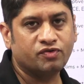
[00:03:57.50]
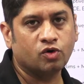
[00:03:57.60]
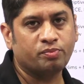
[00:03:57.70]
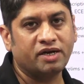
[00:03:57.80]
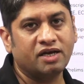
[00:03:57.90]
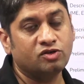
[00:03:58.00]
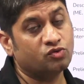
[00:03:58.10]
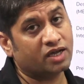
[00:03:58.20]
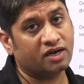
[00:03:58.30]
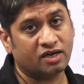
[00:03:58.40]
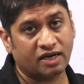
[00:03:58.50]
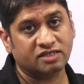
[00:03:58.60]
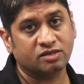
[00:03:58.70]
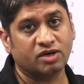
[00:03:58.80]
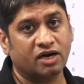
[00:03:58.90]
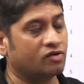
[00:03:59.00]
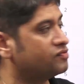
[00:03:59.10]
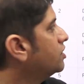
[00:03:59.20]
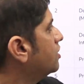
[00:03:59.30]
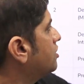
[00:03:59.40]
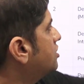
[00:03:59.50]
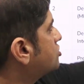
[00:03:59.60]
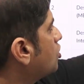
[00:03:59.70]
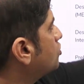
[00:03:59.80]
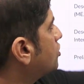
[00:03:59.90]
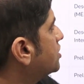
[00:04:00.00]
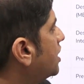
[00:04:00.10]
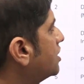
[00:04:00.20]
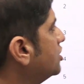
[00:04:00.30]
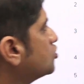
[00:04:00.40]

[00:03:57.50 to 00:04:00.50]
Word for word: of YourPedia, you can get some kind of discount on that.